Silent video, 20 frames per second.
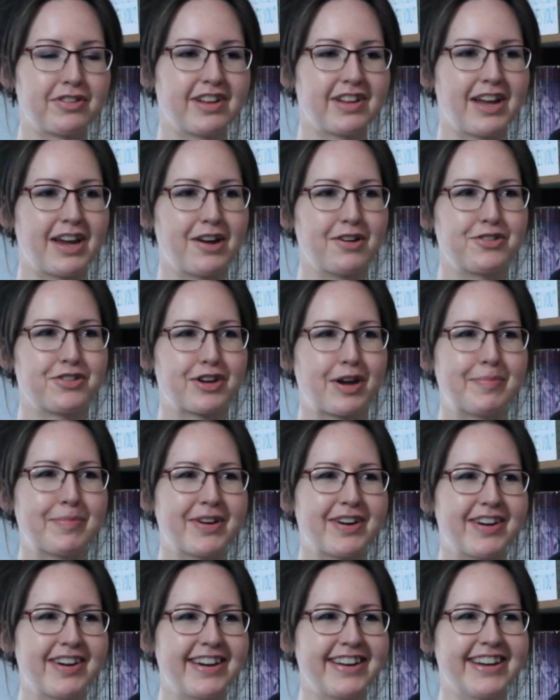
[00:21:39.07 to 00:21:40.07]
Yeah. I'm
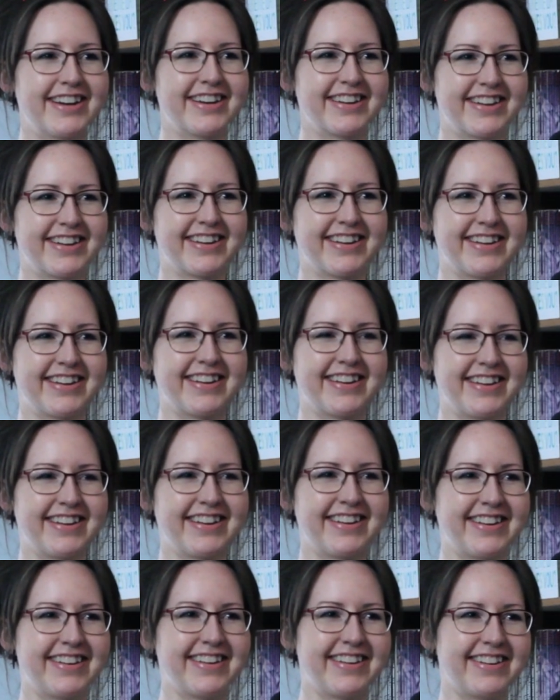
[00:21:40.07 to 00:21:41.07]
good.
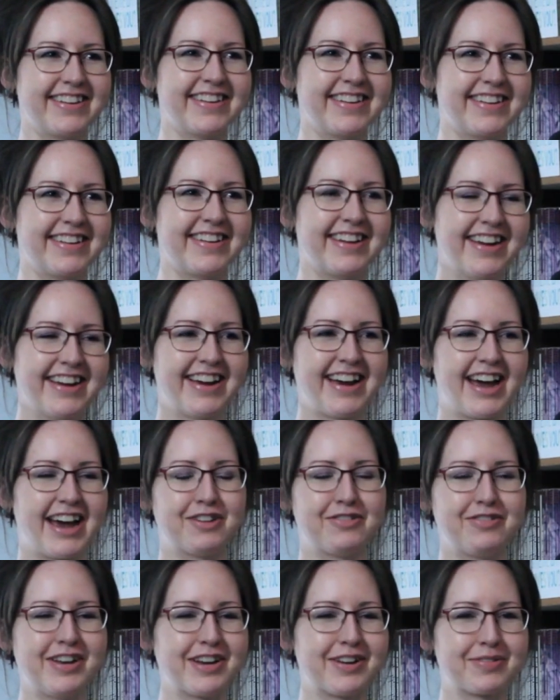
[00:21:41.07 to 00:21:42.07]
I
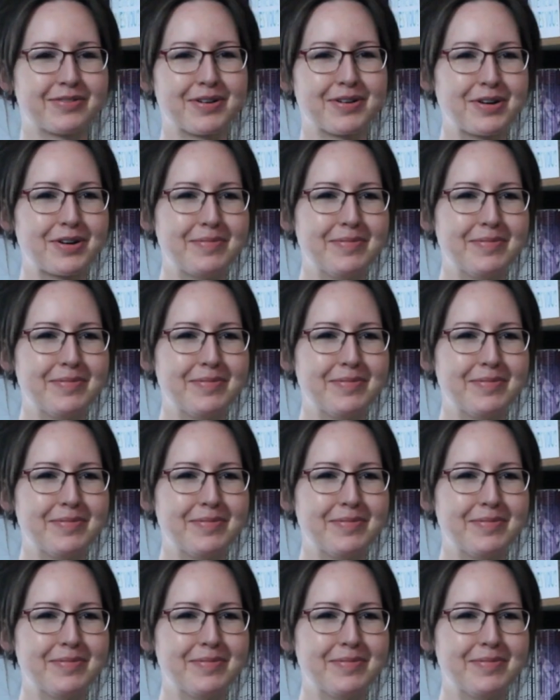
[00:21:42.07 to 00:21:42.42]
don't need a room.